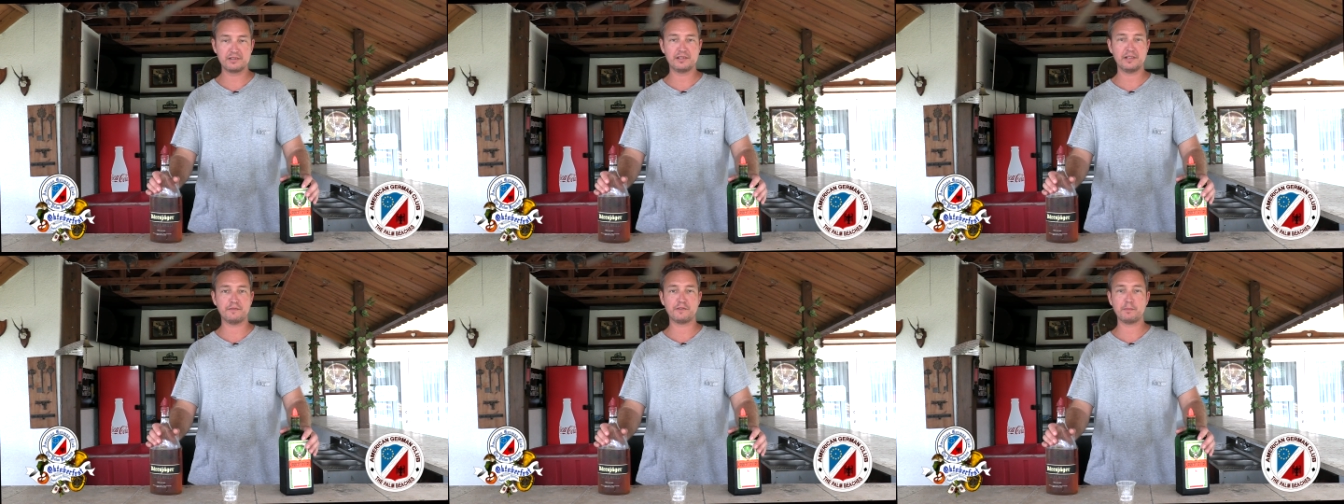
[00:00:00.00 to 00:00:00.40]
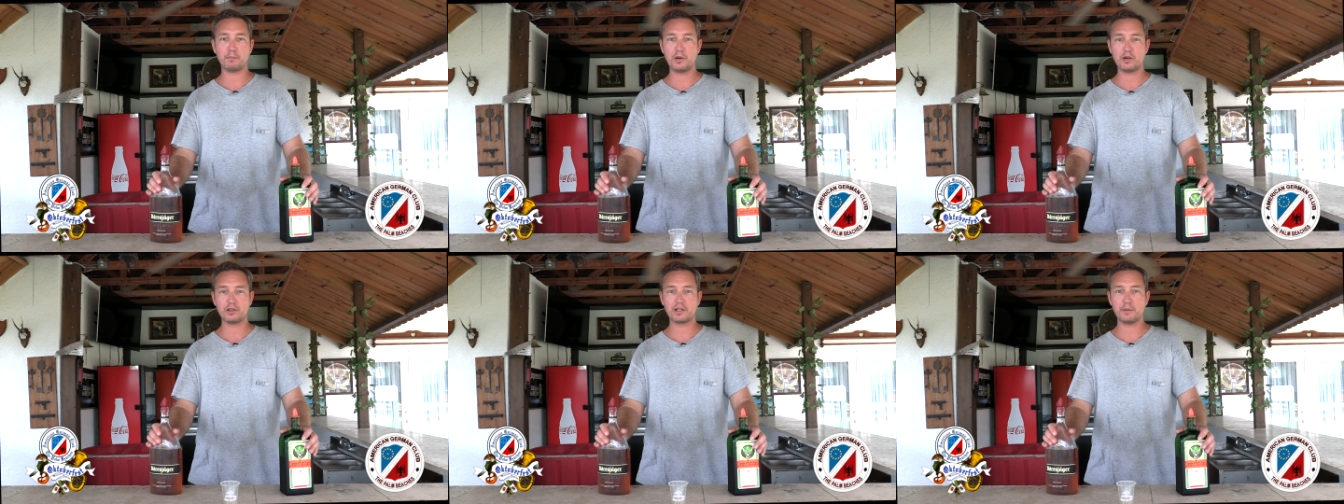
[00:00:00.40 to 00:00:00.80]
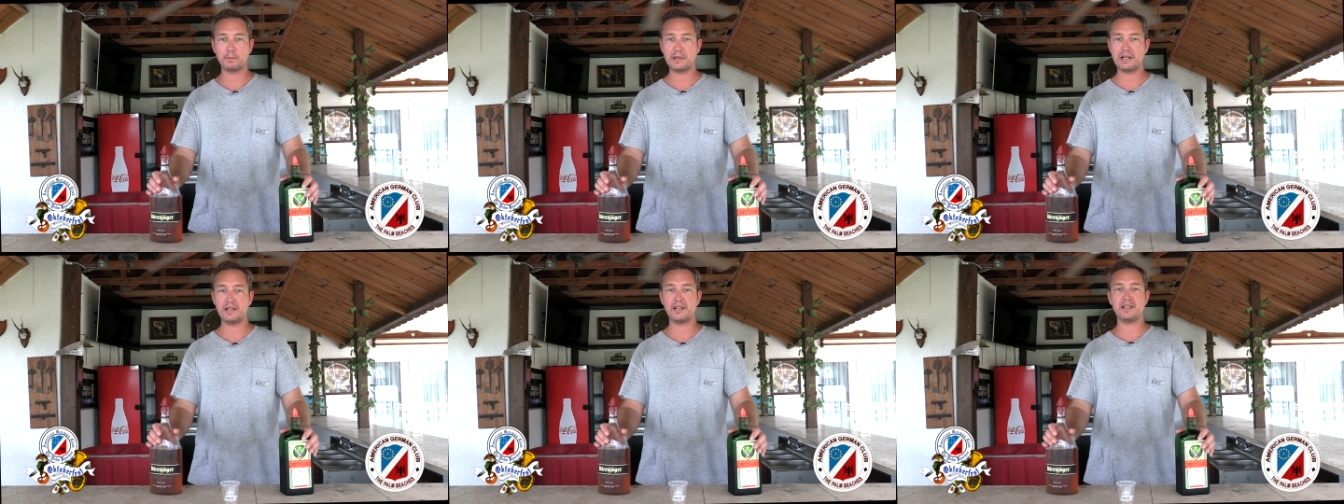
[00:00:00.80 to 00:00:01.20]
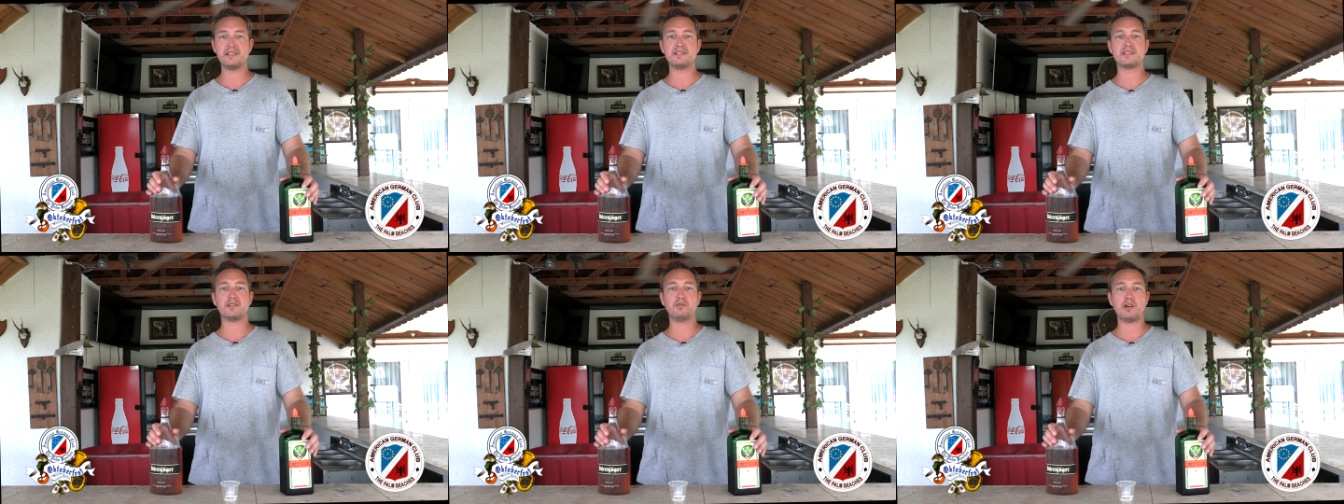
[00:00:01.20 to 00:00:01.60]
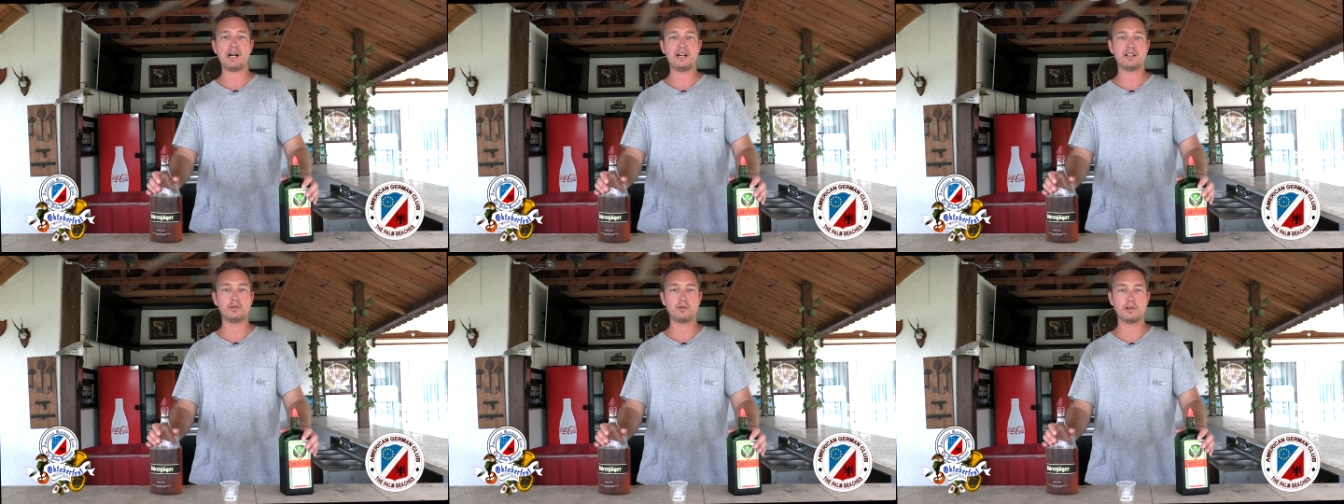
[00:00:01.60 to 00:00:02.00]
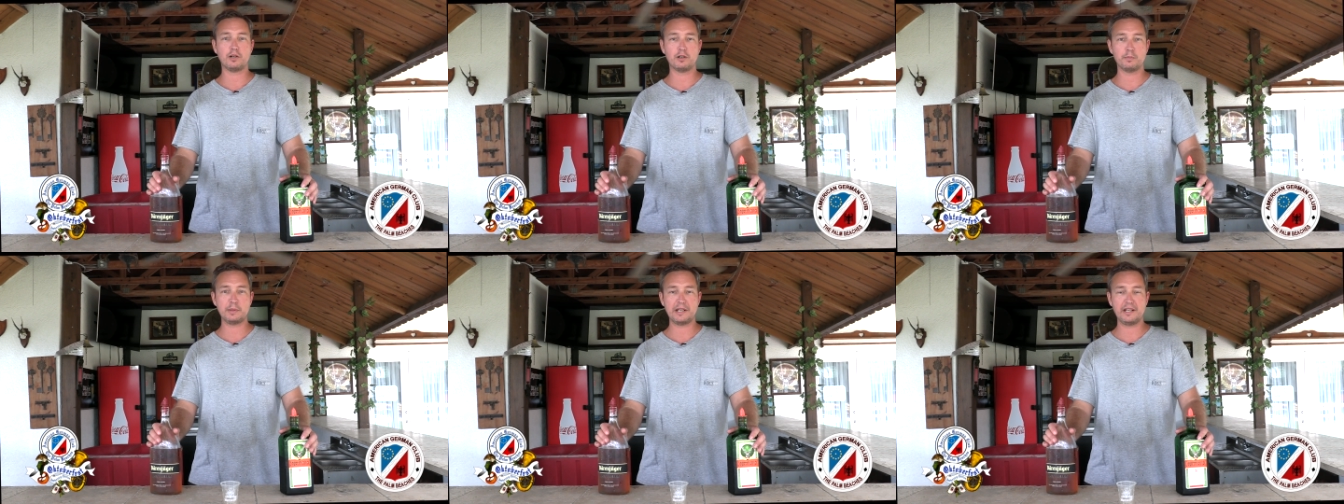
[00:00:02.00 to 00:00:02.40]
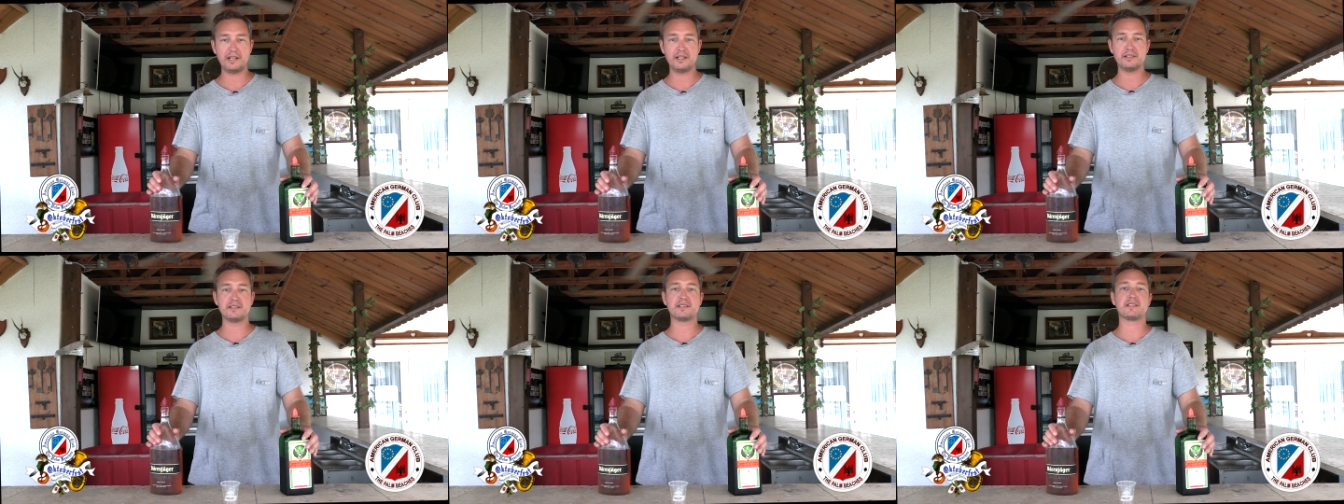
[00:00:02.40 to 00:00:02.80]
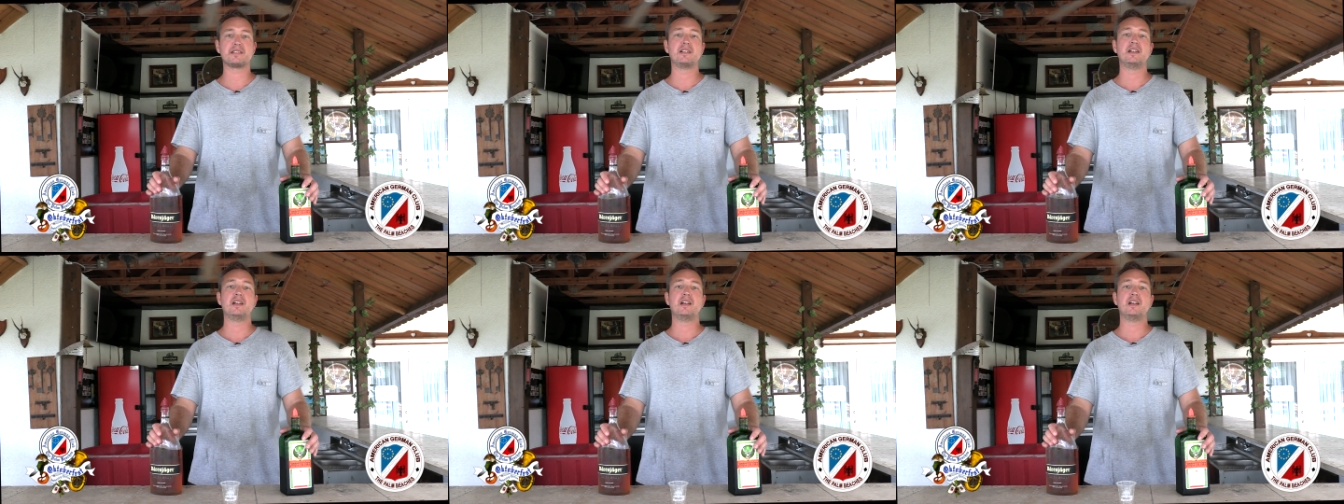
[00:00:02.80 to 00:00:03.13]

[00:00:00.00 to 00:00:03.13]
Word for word: different polka bands and rock and roll bands.